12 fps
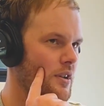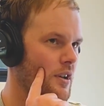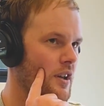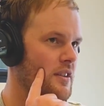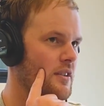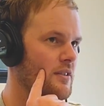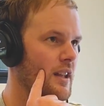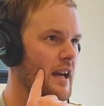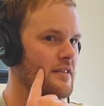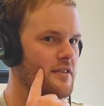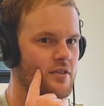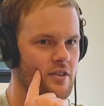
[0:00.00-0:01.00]
I think
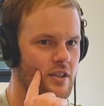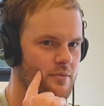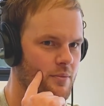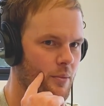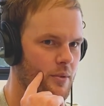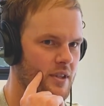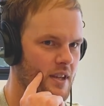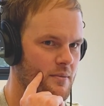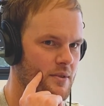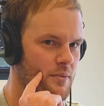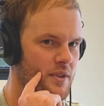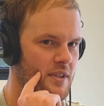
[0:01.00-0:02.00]
late this year probably
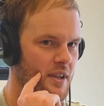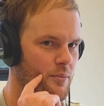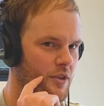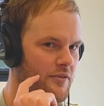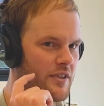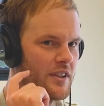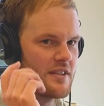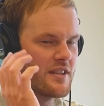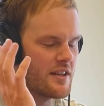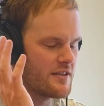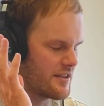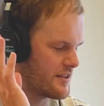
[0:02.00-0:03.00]
seems to be somewhat of a
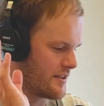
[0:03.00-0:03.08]
consensus.